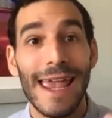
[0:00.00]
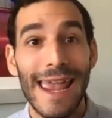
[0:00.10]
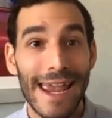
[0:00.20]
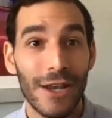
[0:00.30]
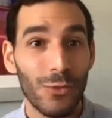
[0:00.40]

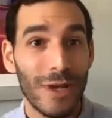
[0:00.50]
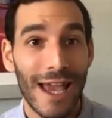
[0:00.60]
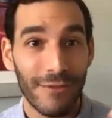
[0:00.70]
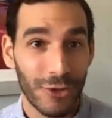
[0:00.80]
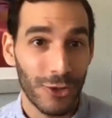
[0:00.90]
and we
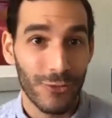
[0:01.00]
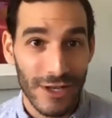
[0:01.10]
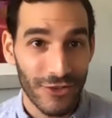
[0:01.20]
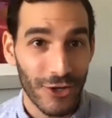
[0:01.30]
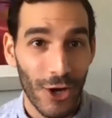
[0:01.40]
have good
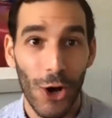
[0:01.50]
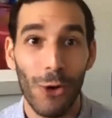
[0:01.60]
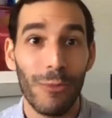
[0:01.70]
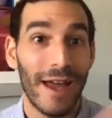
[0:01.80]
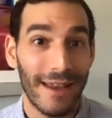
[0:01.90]
reason to
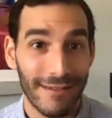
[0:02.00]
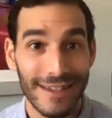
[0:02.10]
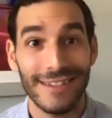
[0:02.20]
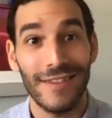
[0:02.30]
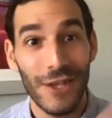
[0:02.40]
hope that, at
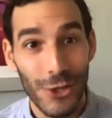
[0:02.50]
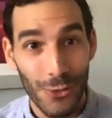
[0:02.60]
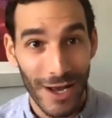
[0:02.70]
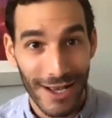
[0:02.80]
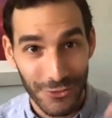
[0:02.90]
least in the
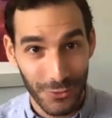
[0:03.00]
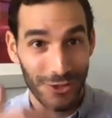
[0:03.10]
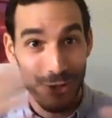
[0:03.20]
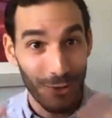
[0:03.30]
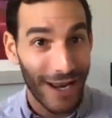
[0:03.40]
US, where
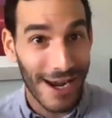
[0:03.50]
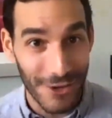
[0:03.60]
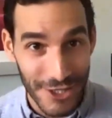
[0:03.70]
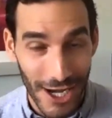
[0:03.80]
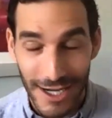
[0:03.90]
you and I
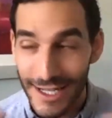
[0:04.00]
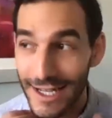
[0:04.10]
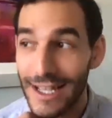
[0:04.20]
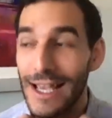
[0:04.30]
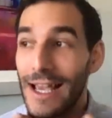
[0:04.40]
are talking,